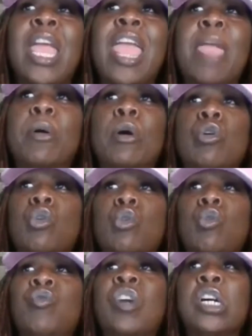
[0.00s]
and
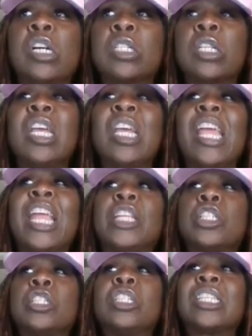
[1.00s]
behoove us
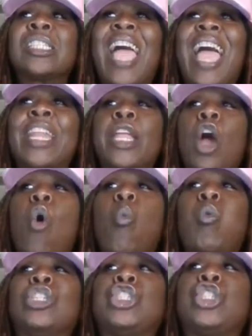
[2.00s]
into deciding
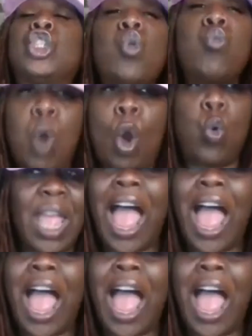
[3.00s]
on what you want,